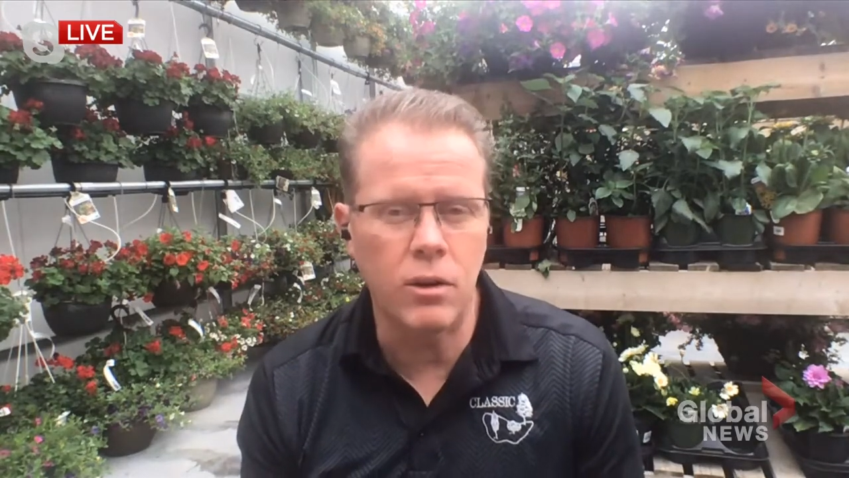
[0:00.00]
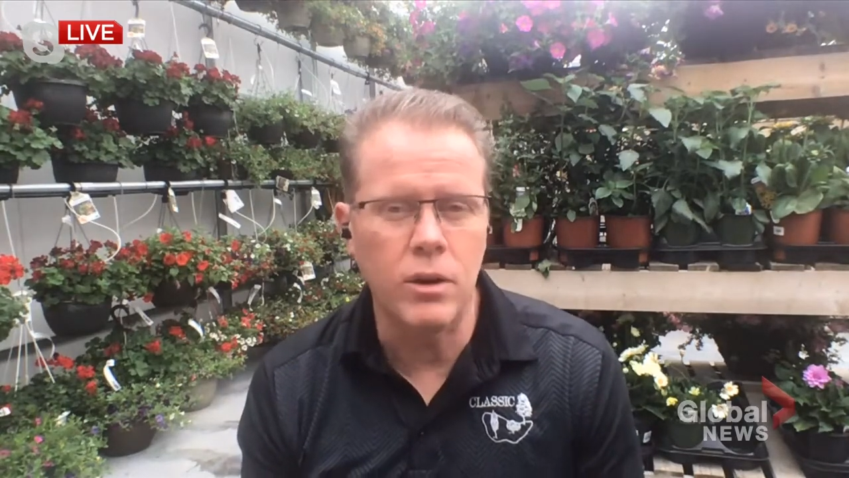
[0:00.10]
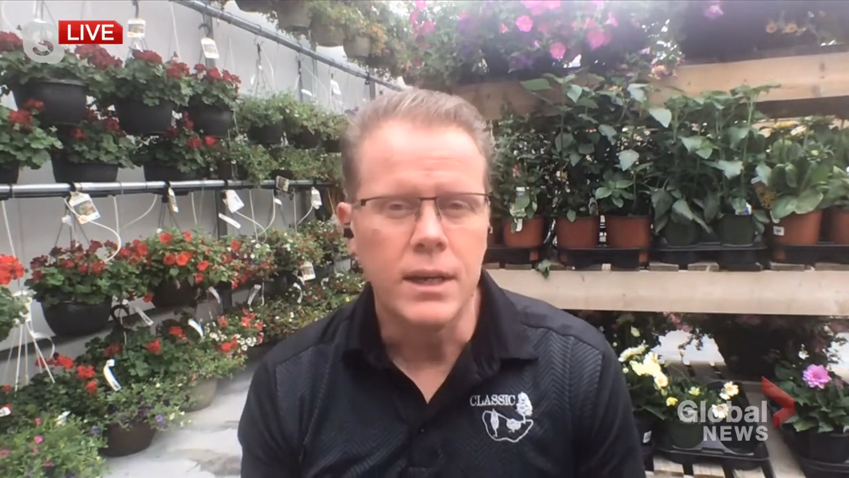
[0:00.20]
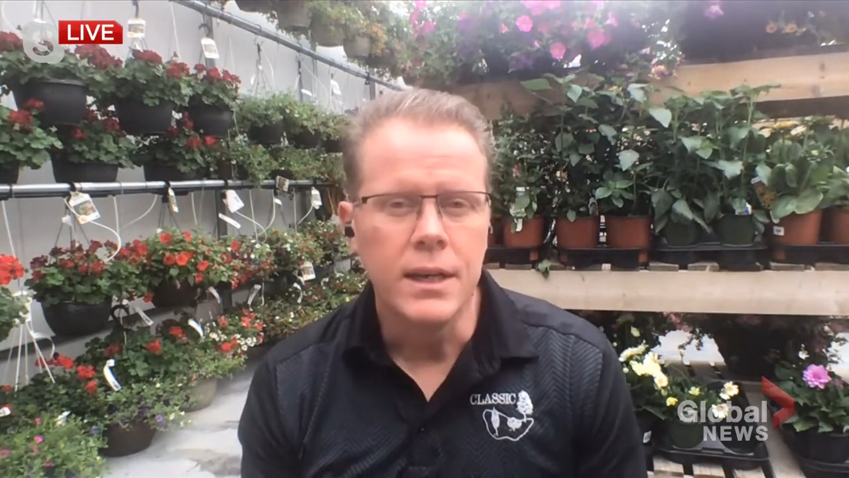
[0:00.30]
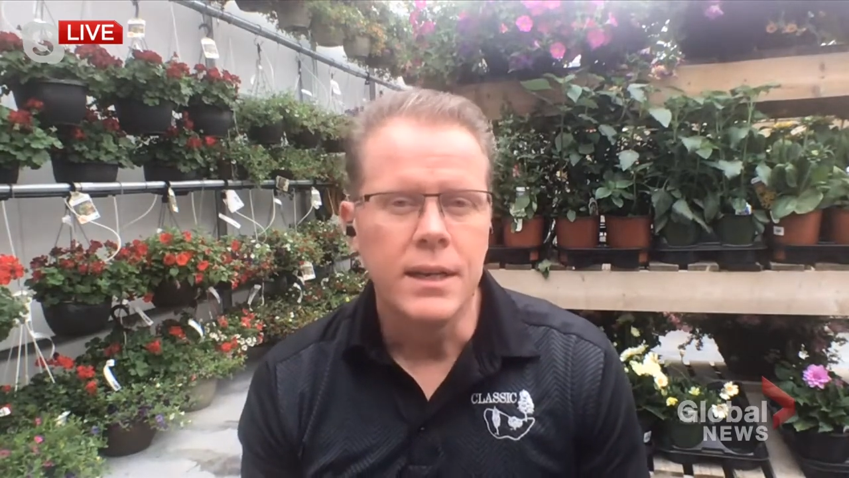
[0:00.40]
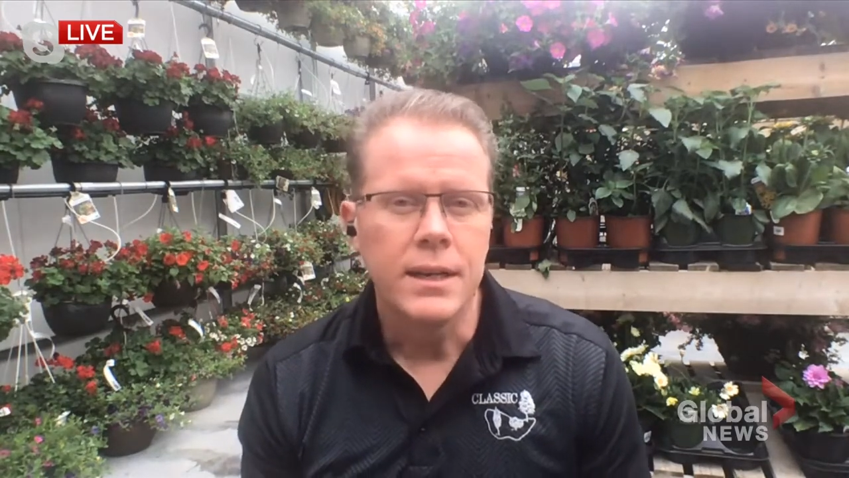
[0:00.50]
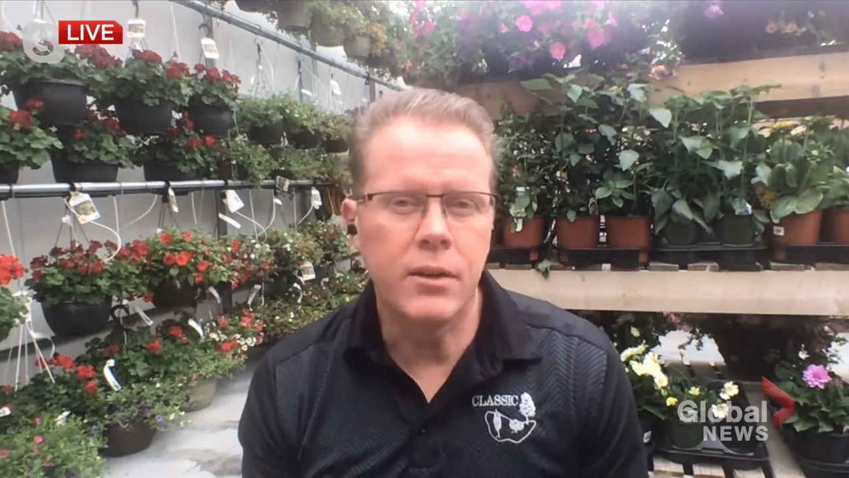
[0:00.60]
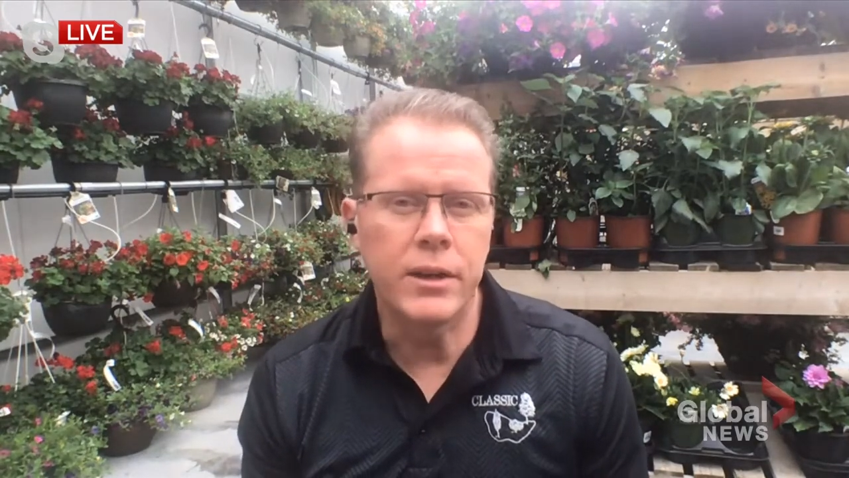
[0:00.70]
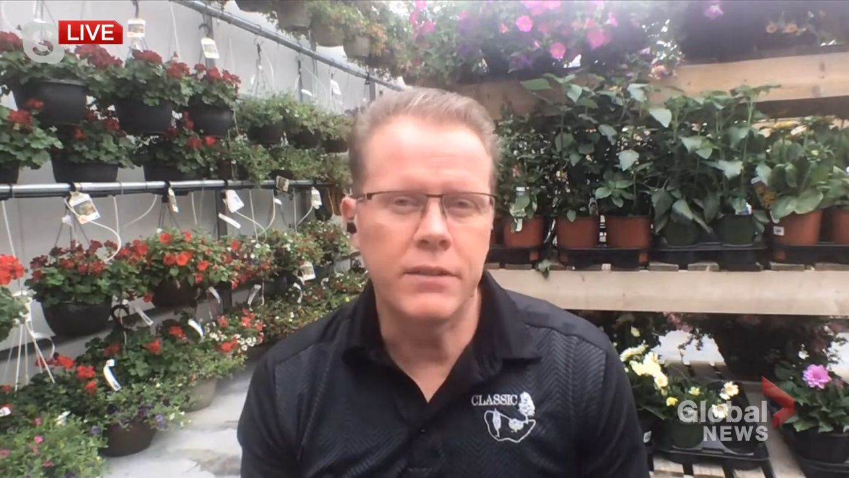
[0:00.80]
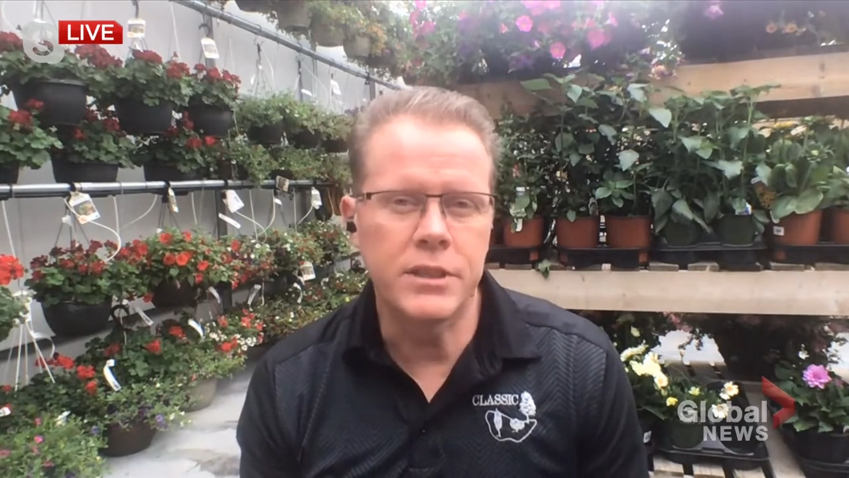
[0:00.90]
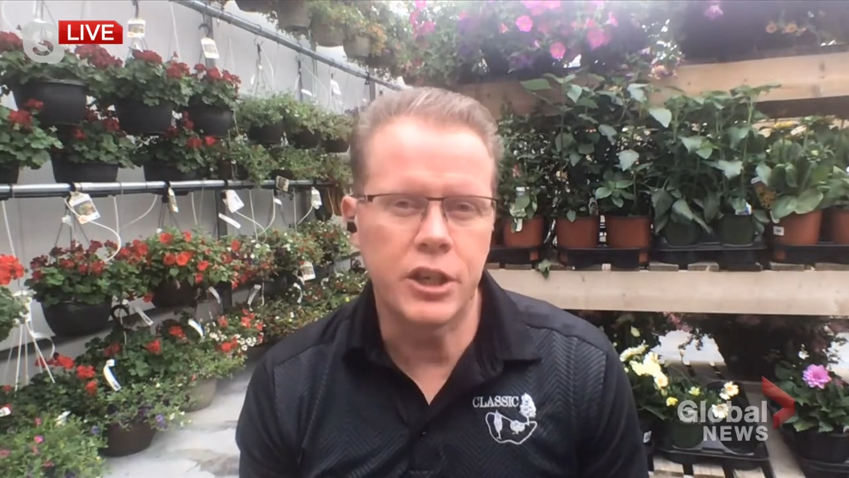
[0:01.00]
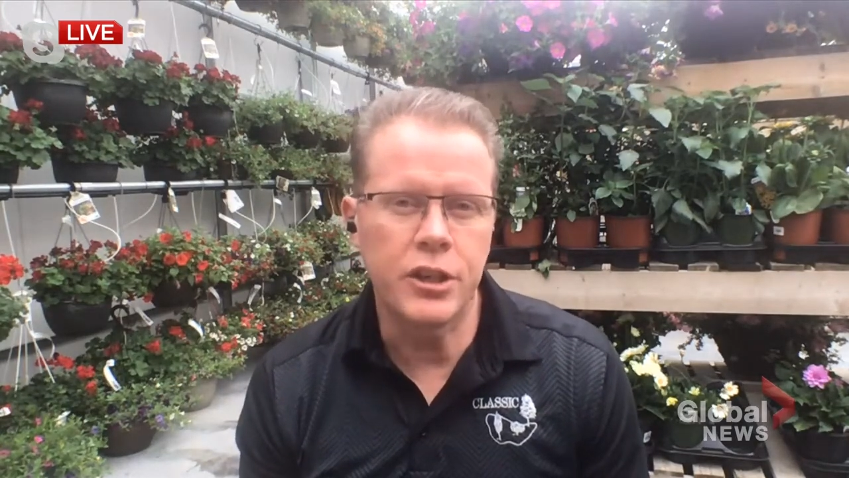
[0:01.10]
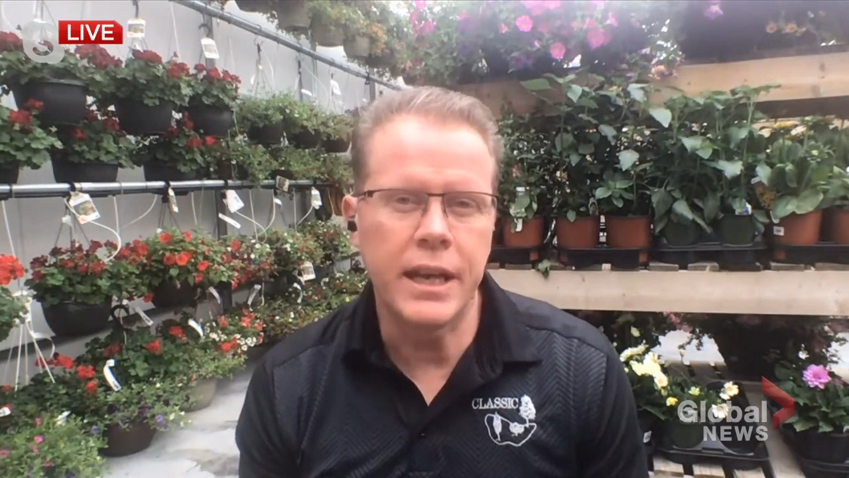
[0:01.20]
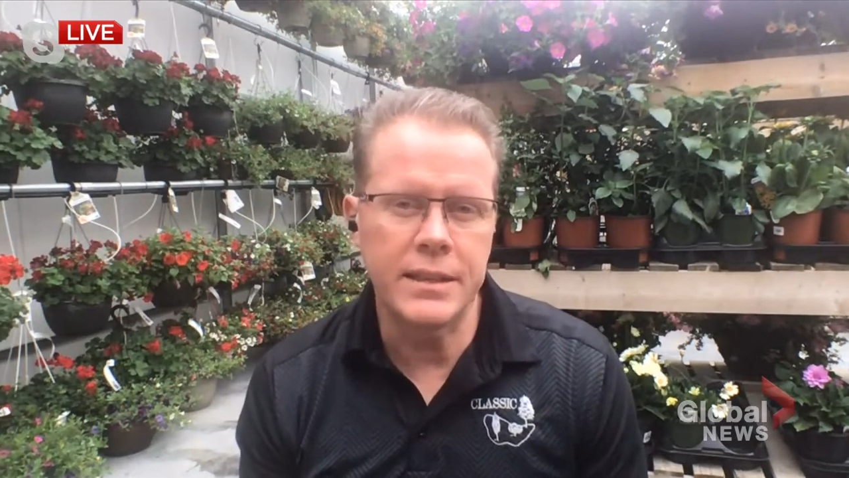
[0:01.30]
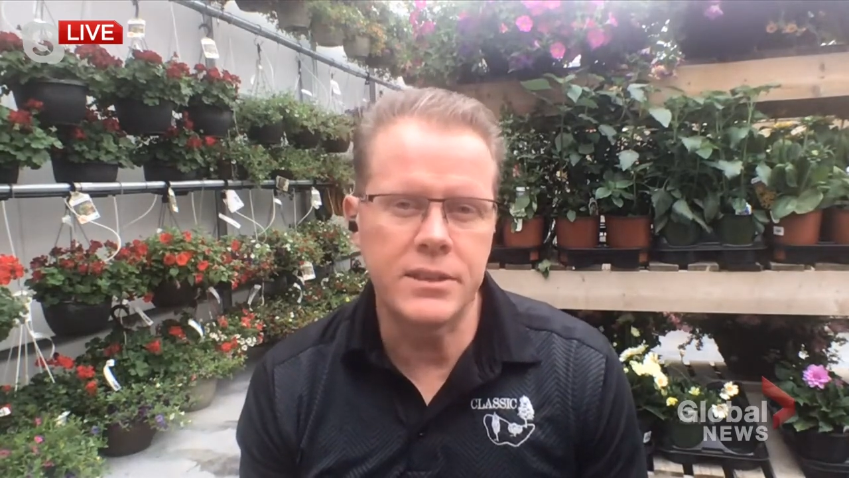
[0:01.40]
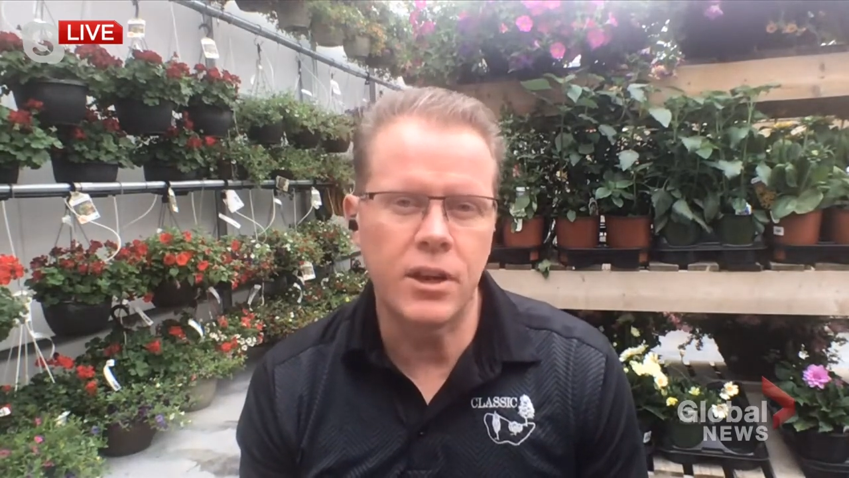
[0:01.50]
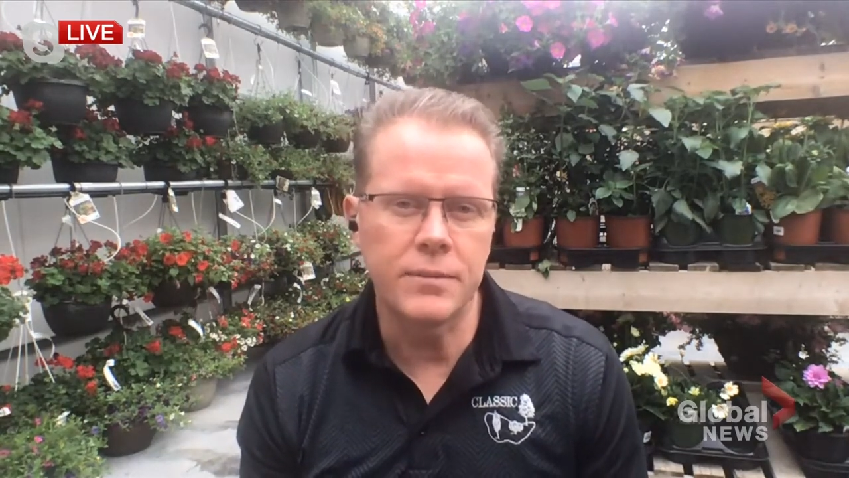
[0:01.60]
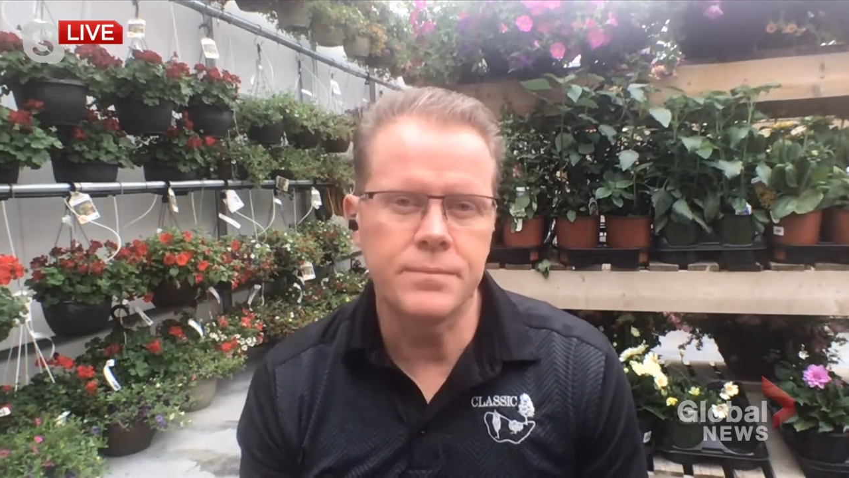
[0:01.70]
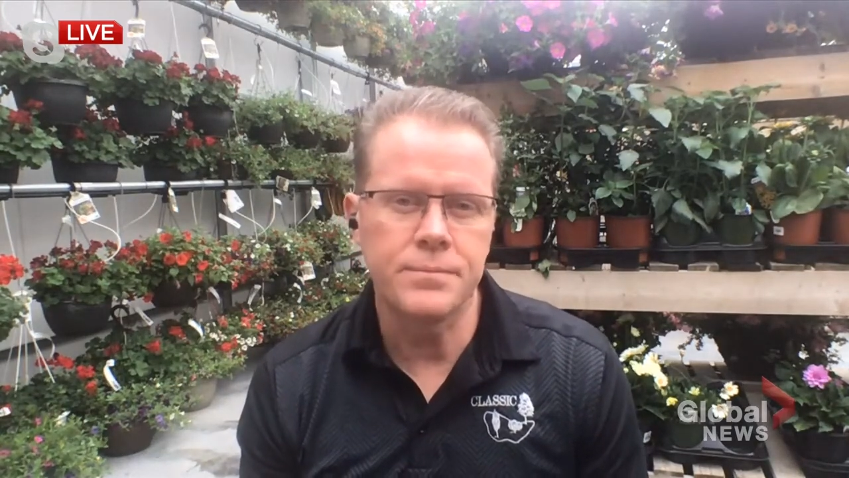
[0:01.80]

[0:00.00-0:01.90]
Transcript: So, it gives you a good head start.